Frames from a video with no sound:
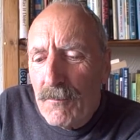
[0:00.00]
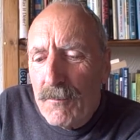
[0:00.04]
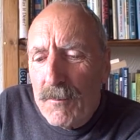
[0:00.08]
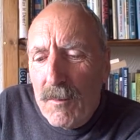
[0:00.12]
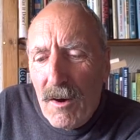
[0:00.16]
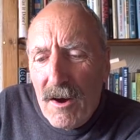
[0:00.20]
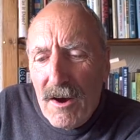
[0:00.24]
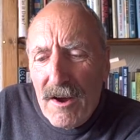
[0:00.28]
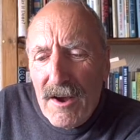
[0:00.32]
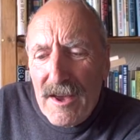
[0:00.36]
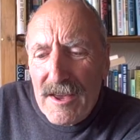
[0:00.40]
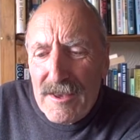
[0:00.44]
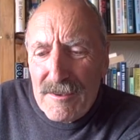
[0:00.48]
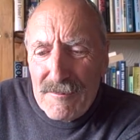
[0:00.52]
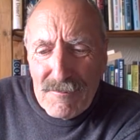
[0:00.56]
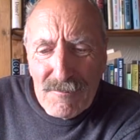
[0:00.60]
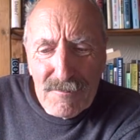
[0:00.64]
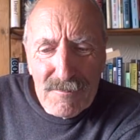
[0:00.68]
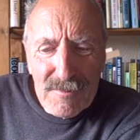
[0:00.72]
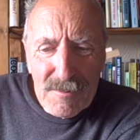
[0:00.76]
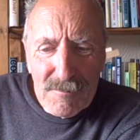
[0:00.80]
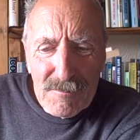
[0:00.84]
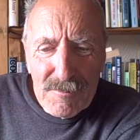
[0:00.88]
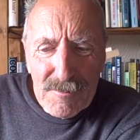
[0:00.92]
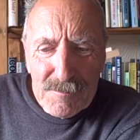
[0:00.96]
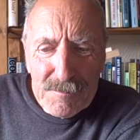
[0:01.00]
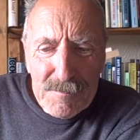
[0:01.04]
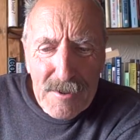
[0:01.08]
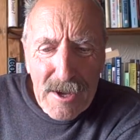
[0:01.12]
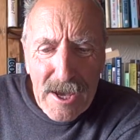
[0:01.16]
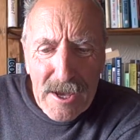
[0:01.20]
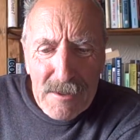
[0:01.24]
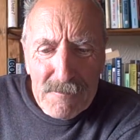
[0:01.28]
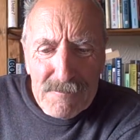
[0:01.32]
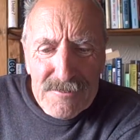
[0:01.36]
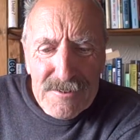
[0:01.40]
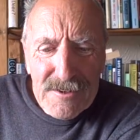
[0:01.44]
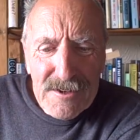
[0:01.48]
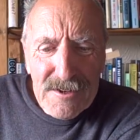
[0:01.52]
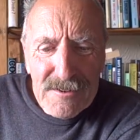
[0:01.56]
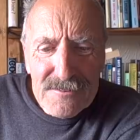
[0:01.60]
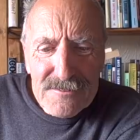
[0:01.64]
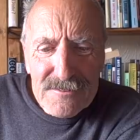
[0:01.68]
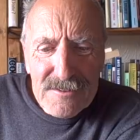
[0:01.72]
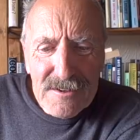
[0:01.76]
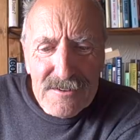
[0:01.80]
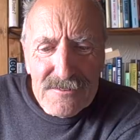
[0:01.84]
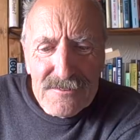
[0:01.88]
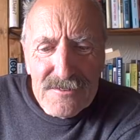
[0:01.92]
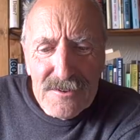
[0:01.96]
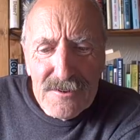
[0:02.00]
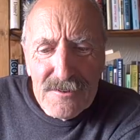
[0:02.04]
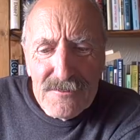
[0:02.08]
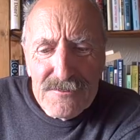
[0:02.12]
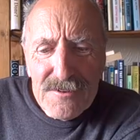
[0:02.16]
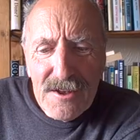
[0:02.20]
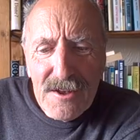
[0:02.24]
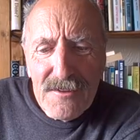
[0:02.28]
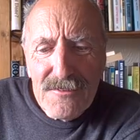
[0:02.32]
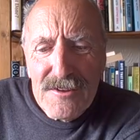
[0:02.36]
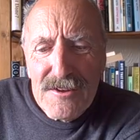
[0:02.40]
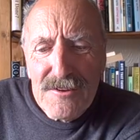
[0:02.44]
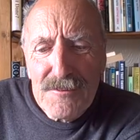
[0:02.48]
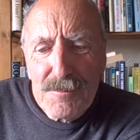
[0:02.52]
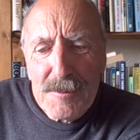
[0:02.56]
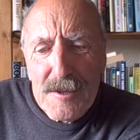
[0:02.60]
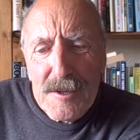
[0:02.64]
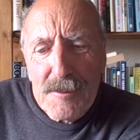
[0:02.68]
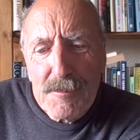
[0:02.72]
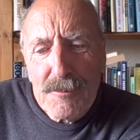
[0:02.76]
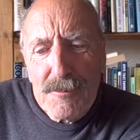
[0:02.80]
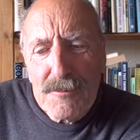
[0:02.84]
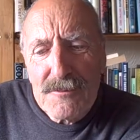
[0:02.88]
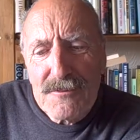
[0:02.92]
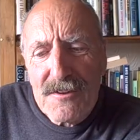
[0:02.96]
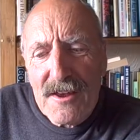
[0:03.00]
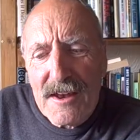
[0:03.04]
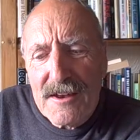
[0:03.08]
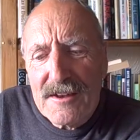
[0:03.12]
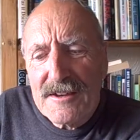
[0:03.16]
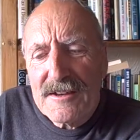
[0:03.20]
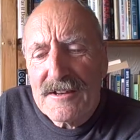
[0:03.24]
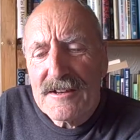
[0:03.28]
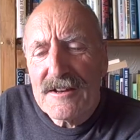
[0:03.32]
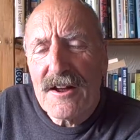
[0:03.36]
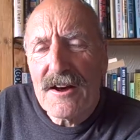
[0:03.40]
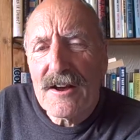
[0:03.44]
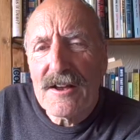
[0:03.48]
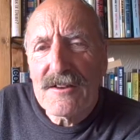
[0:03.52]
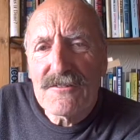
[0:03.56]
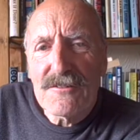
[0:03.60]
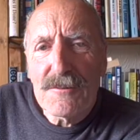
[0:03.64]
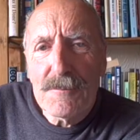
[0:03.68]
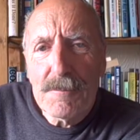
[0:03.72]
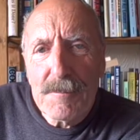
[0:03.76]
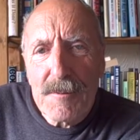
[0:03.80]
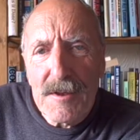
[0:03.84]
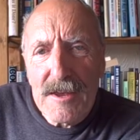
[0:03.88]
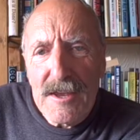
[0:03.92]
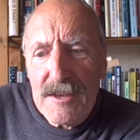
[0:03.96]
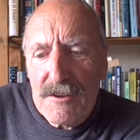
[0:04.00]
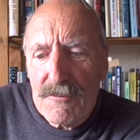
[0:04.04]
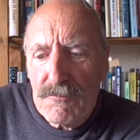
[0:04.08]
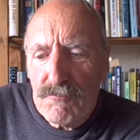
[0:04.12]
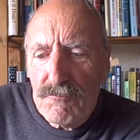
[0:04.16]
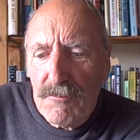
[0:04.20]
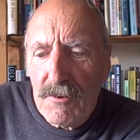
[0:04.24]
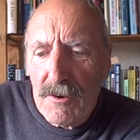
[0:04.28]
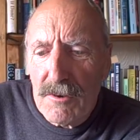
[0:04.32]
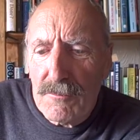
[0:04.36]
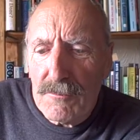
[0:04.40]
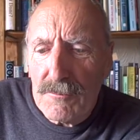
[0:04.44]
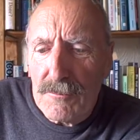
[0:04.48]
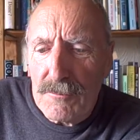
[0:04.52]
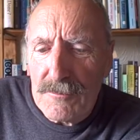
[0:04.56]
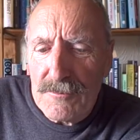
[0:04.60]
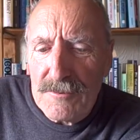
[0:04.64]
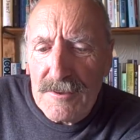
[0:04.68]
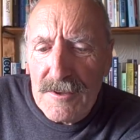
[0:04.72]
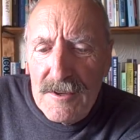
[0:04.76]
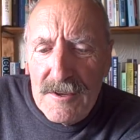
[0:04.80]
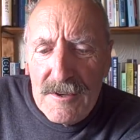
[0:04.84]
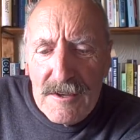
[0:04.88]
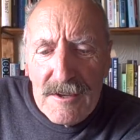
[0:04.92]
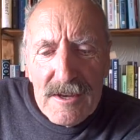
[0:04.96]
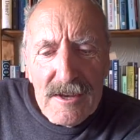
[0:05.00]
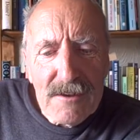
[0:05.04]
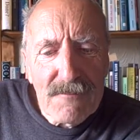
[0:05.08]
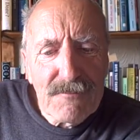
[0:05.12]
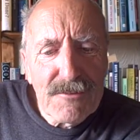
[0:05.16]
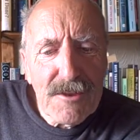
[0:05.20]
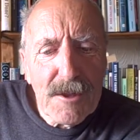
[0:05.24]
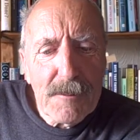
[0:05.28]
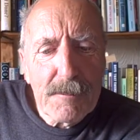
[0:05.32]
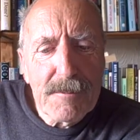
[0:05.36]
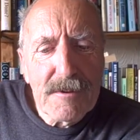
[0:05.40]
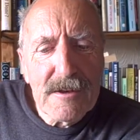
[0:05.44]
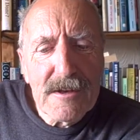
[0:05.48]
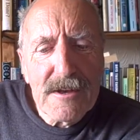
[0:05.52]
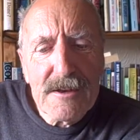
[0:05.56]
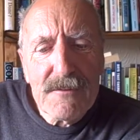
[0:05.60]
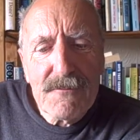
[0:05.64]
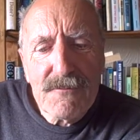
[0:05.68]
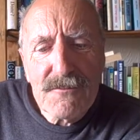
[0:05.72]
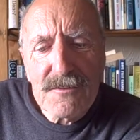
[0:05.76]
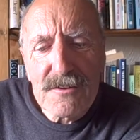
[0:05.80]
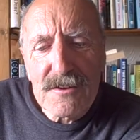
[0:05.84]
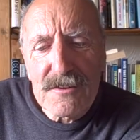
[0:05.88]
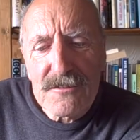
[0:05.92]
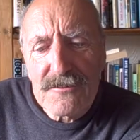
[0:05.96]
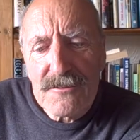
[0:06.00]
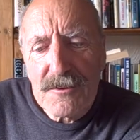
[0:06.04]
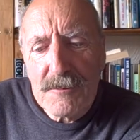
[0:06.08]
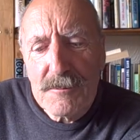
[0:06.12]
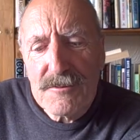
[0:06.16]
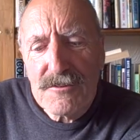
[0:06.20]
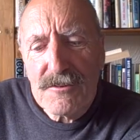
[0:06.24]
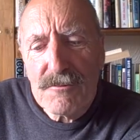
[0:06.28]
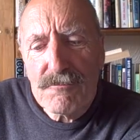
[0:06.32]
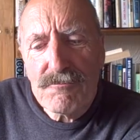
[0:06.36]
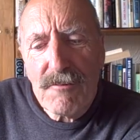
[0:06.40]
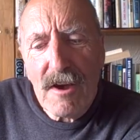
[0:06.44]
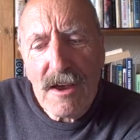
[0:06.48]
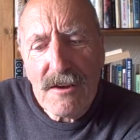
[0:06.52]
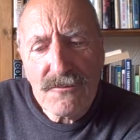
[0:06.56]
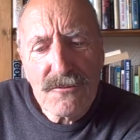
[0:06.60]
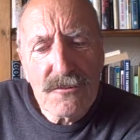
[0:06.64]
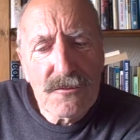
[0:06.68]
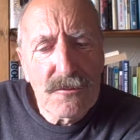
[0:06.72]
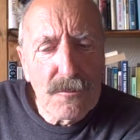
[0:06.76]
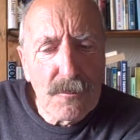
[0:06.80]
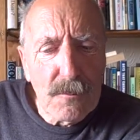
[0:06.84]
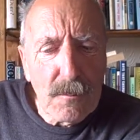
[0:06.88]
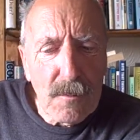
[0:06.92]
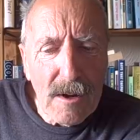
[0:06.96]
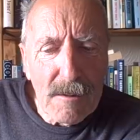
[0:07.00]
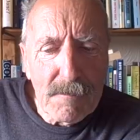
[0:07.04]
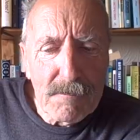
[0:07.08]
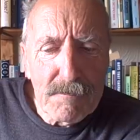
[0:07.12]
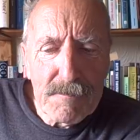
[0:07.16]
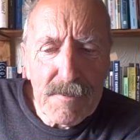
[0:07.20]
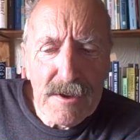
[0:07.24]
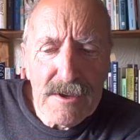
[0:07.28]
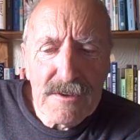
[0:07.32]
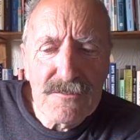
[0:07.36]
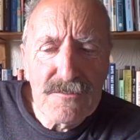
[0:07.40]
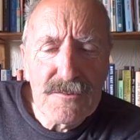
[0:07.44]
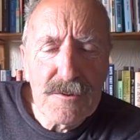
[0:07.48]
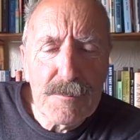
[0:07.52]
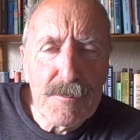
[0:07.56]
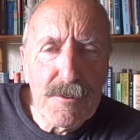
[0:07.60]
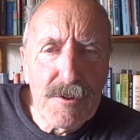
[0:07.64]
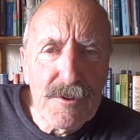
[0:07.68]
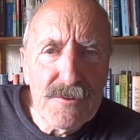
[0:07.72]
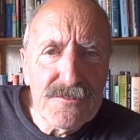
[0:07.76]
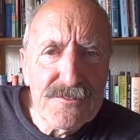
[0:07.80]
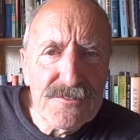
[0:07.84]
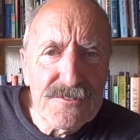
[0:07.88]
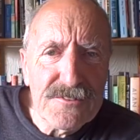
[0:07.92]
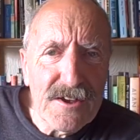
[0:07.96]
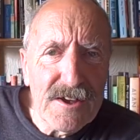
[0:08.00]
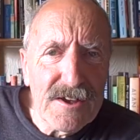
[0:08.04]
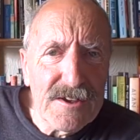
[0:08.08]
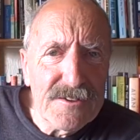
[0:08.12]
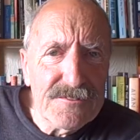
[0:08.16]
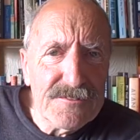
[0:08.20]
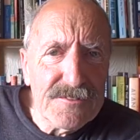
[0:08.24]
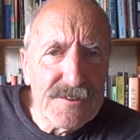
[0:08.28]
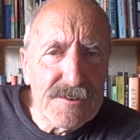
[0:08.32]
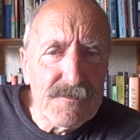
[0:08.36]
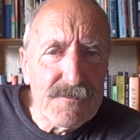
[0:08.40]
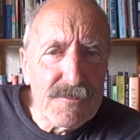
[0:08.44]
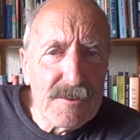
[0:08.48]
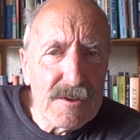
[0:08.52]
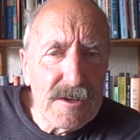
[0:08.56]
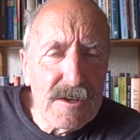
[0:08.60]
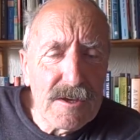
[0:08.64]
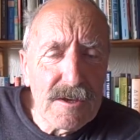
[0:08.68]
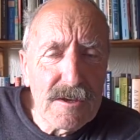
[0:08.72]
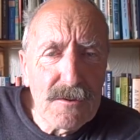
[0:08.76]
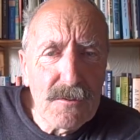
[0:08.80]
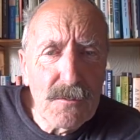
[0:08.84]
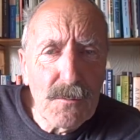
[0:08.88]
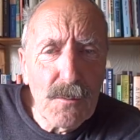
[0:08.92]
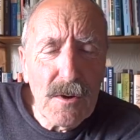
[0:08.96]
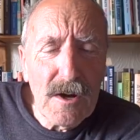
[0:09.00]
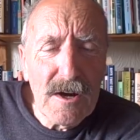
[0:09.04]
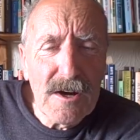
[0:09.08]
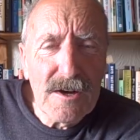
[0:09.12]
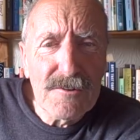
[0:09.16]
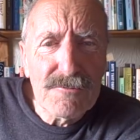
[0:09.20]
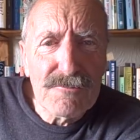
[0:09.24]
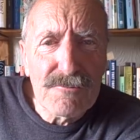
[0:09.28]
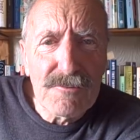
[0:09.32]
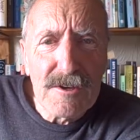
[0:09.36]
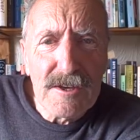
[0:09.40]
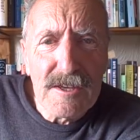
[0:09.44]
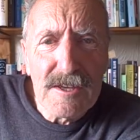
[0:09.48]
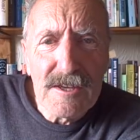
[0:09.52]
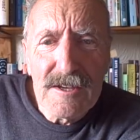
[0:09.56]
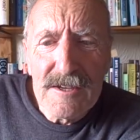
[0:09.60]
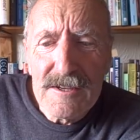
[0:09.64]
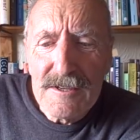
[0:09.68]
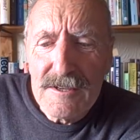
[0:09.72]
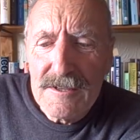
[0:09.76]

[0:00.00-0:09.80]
Why, we would perhaps ask ourselves, are these people telling lies and being rude if their belief system is a rational one based upon scientific inquiry?